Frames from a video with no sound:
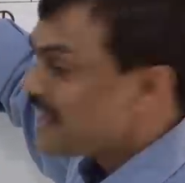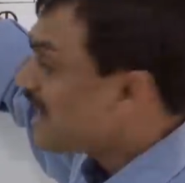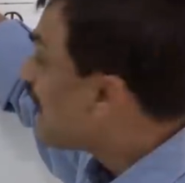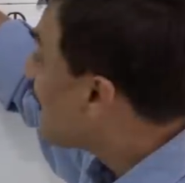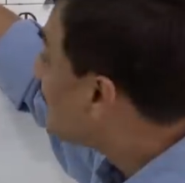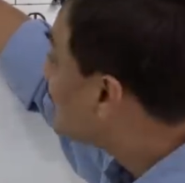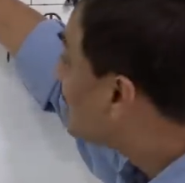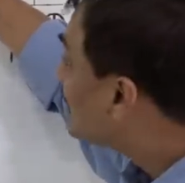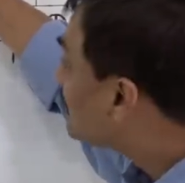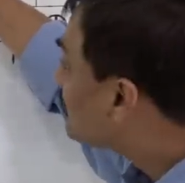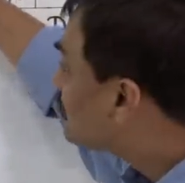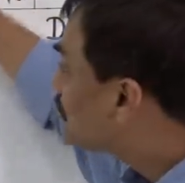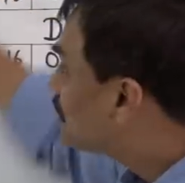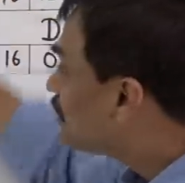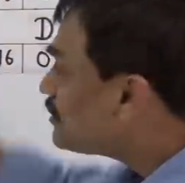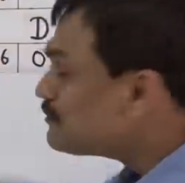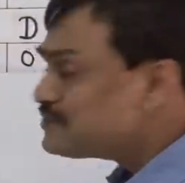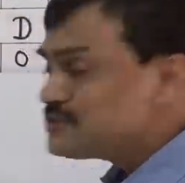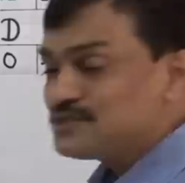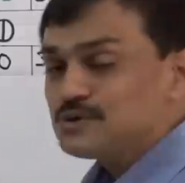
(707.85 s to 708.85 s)
And it
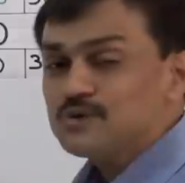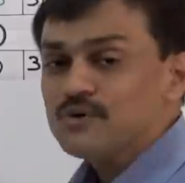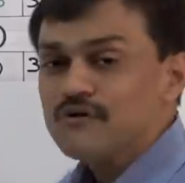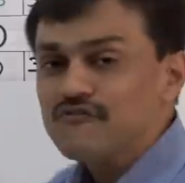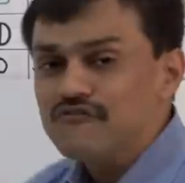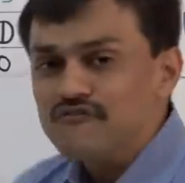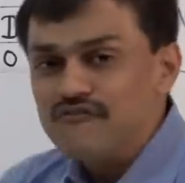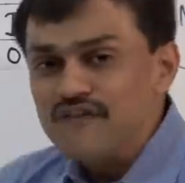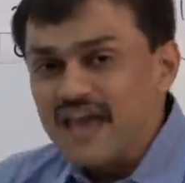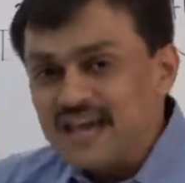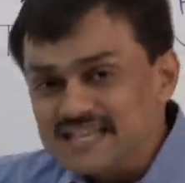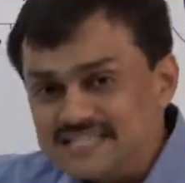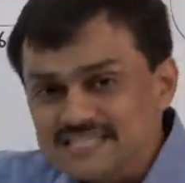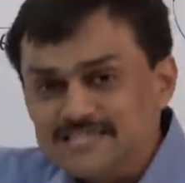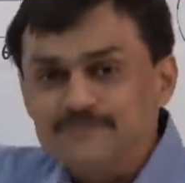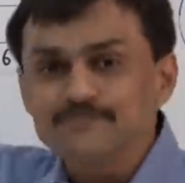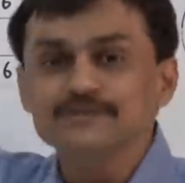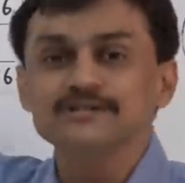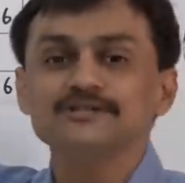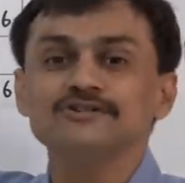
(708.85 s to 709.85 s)
gives you a
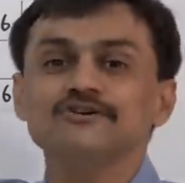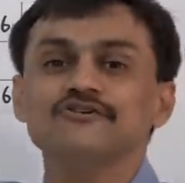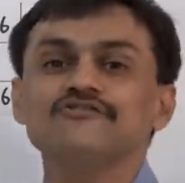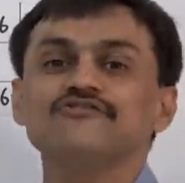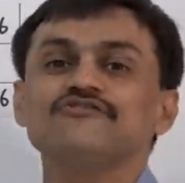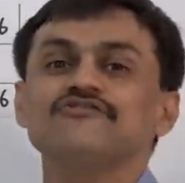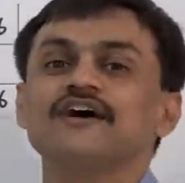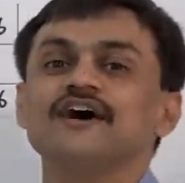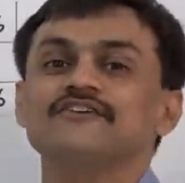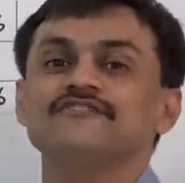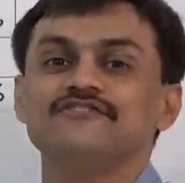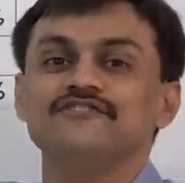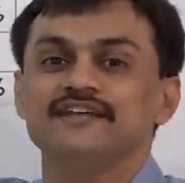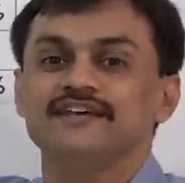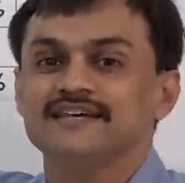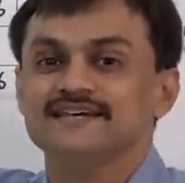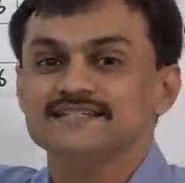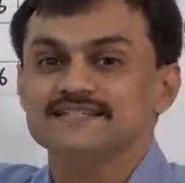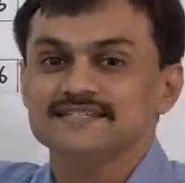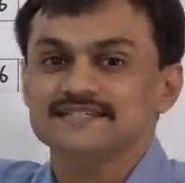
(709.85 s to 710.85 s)
flexibility of 5
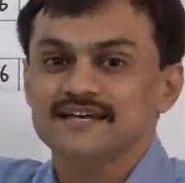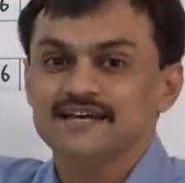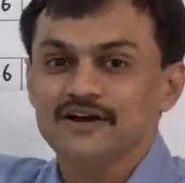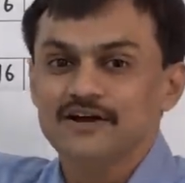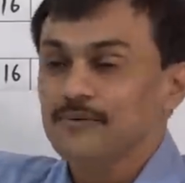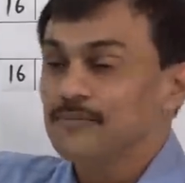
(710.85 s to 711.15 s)
days.